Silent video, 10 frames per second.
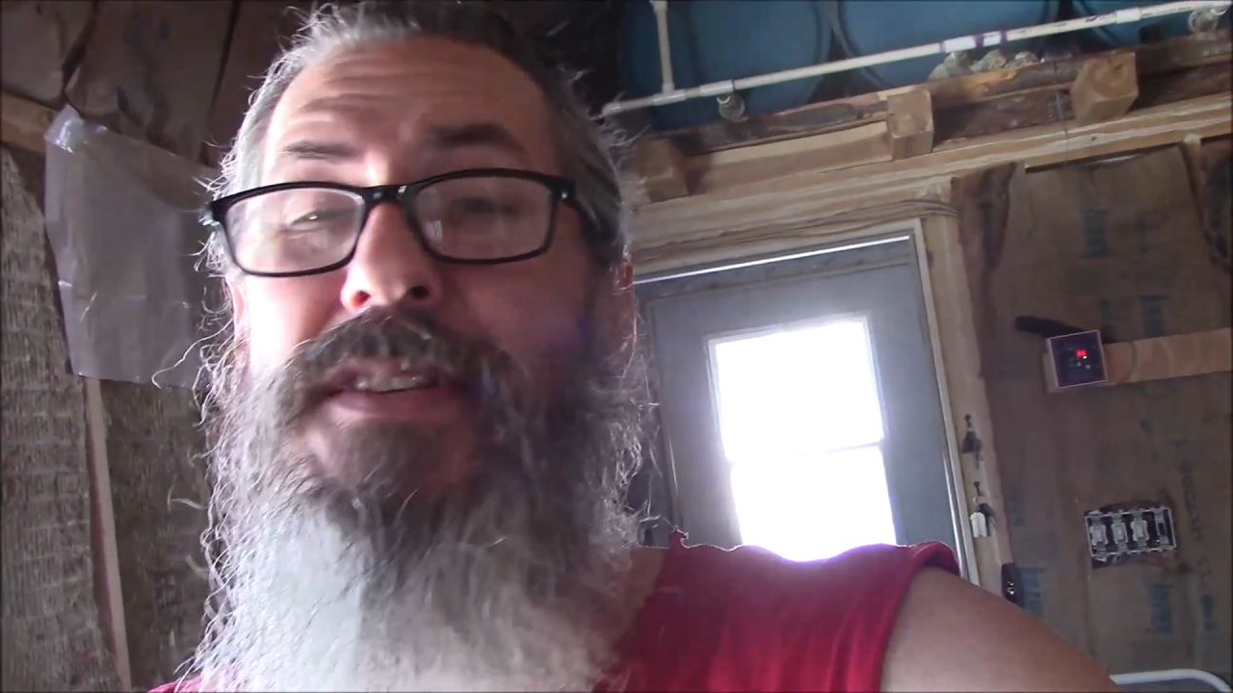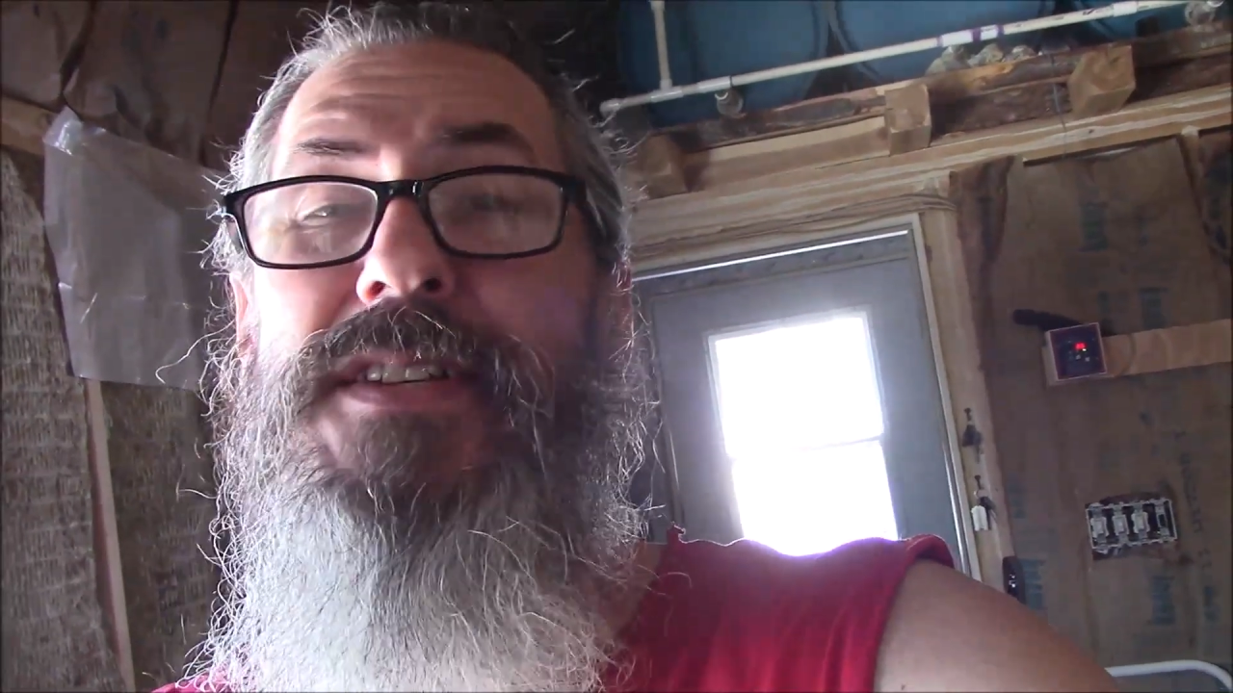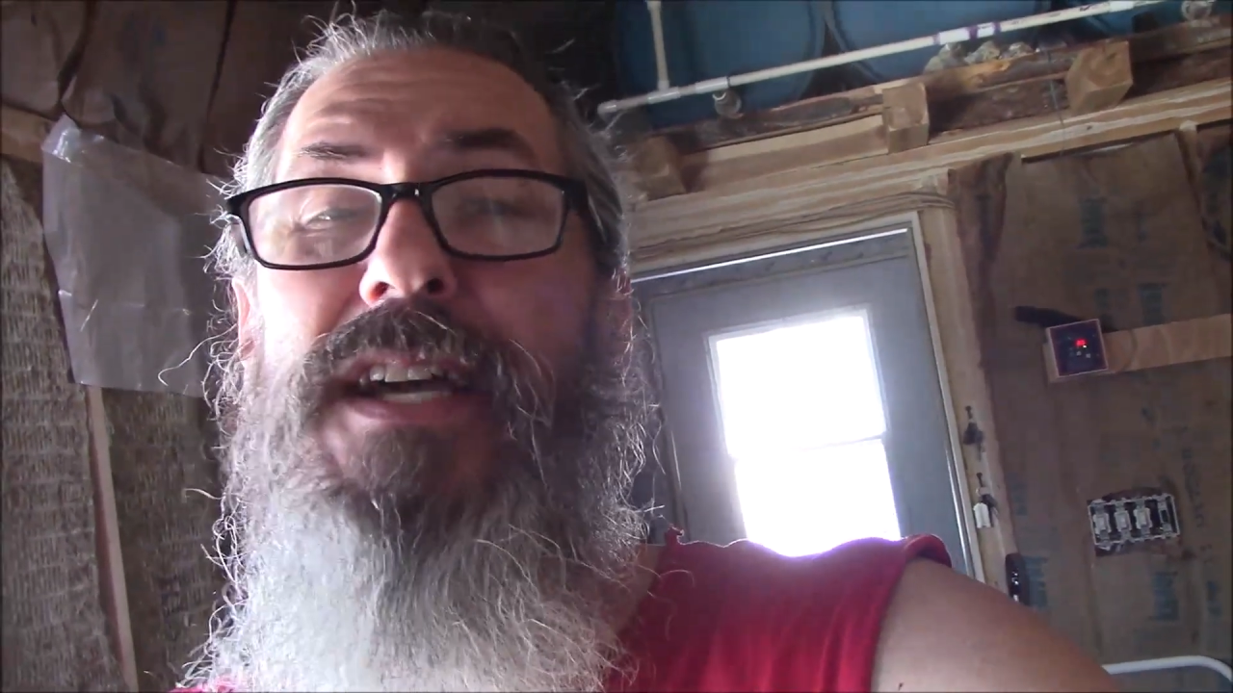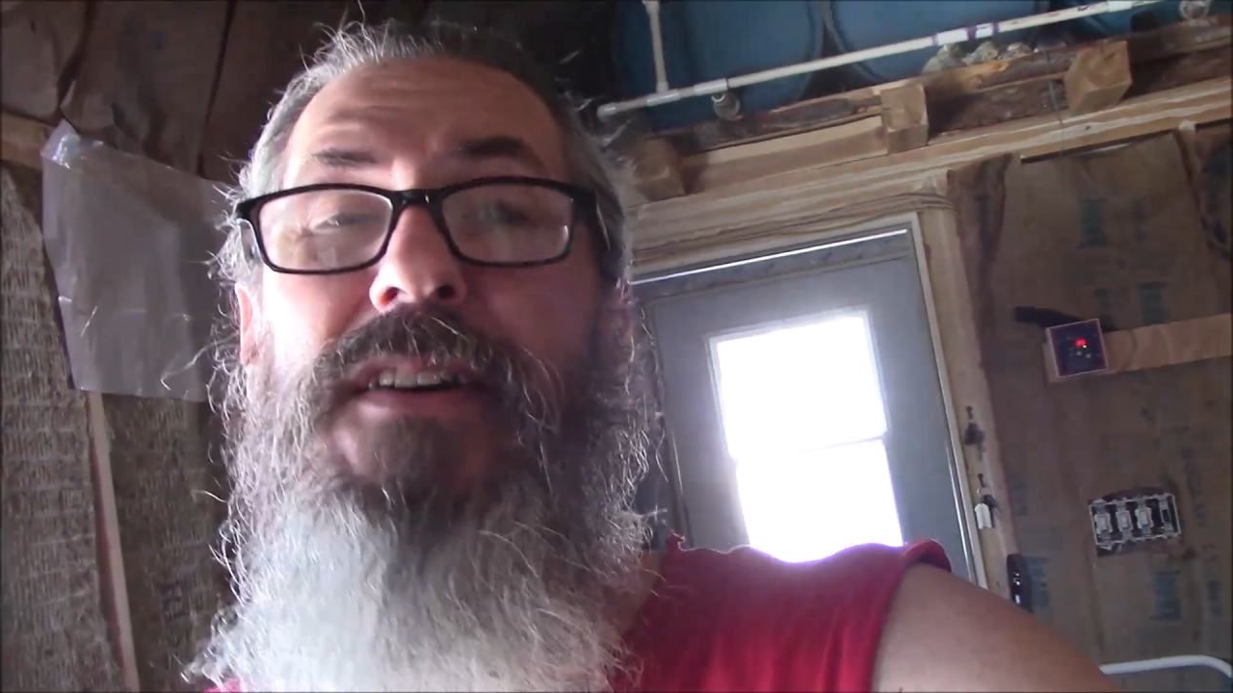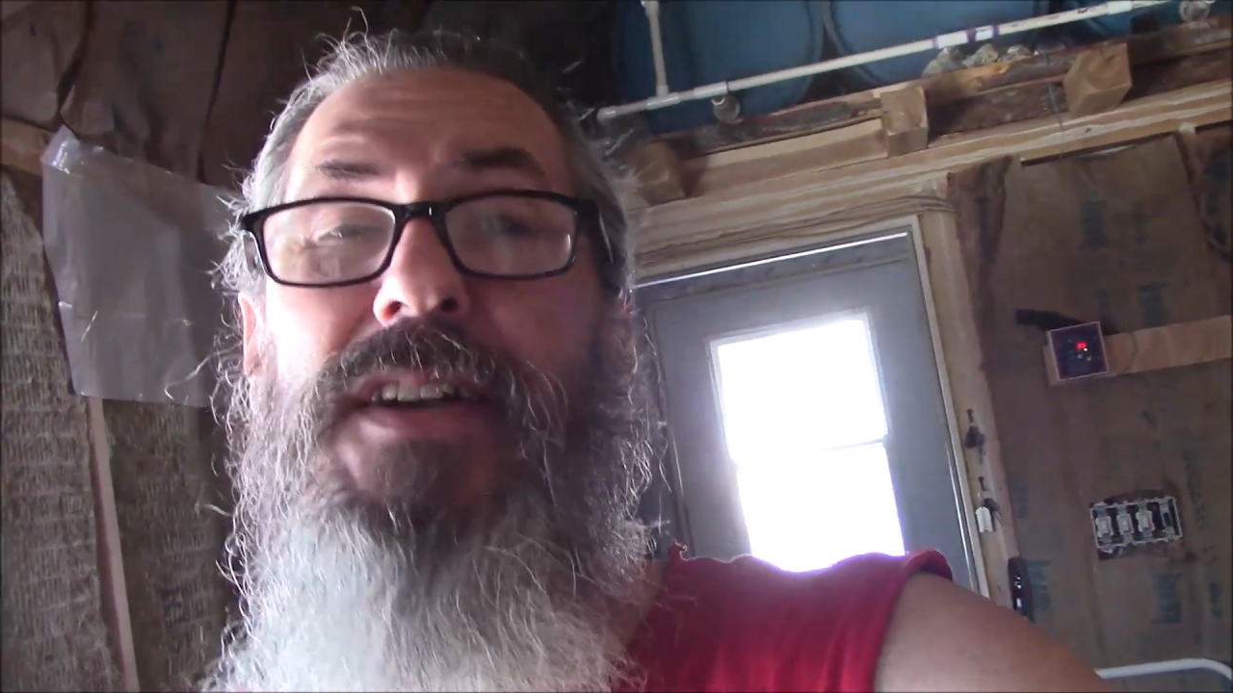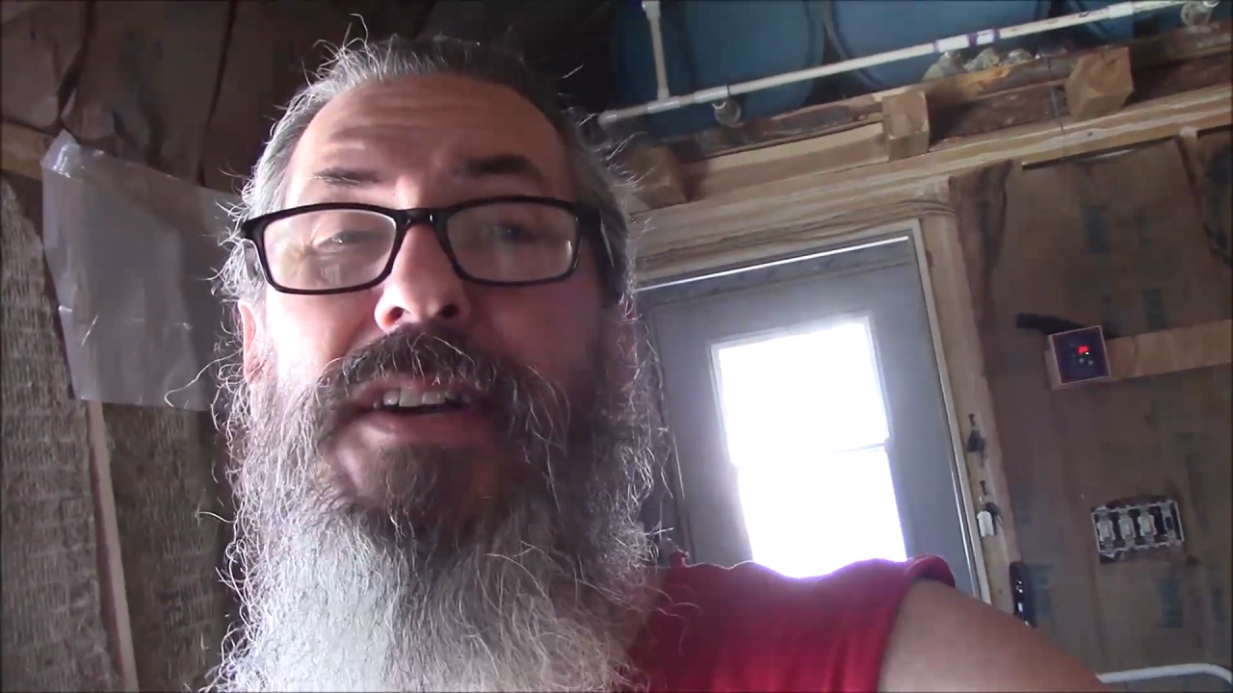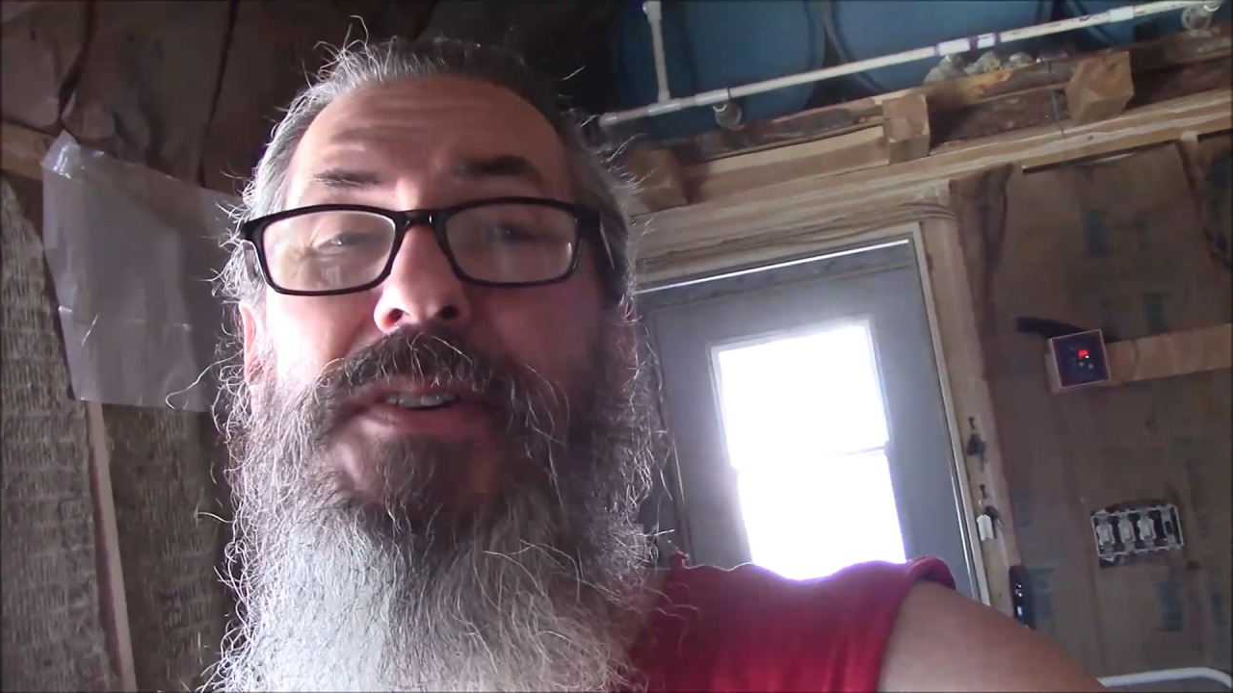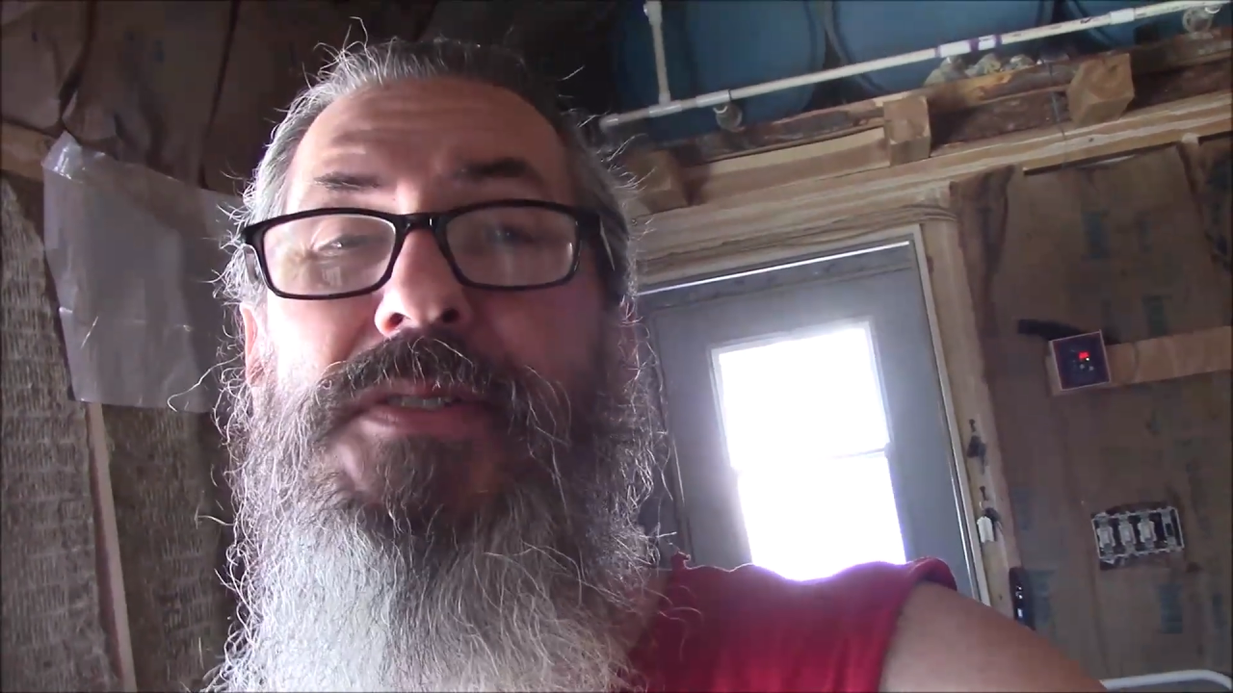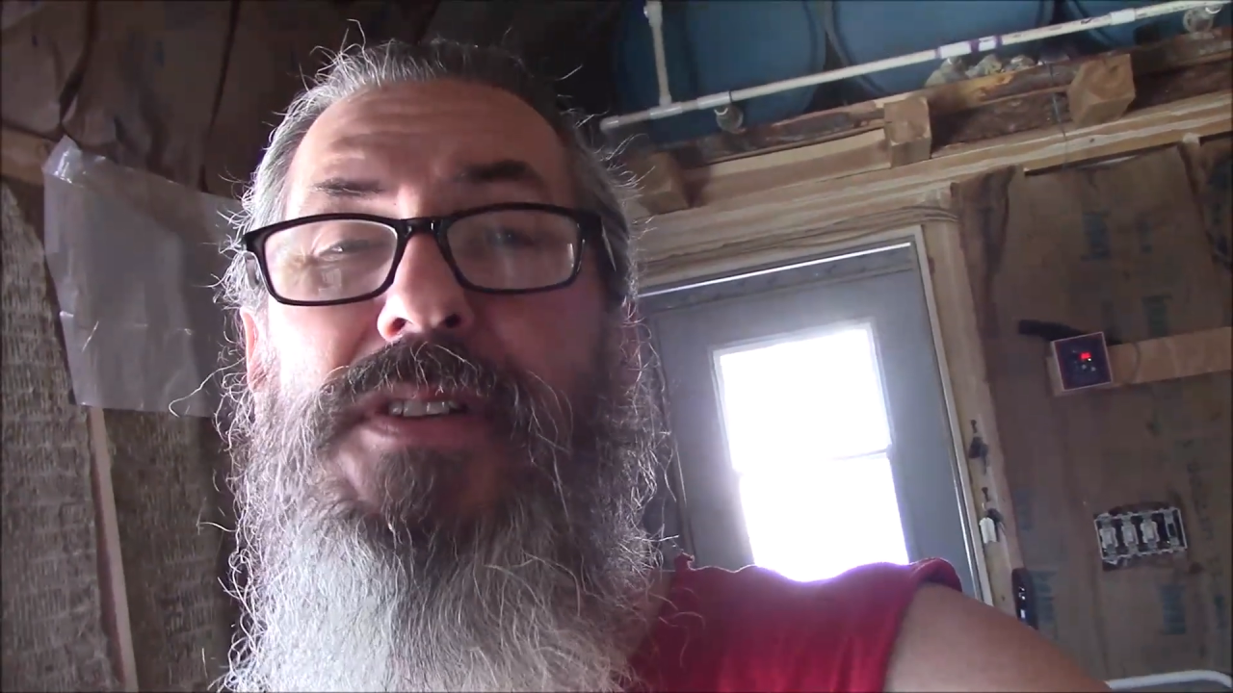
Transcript: see how it goes.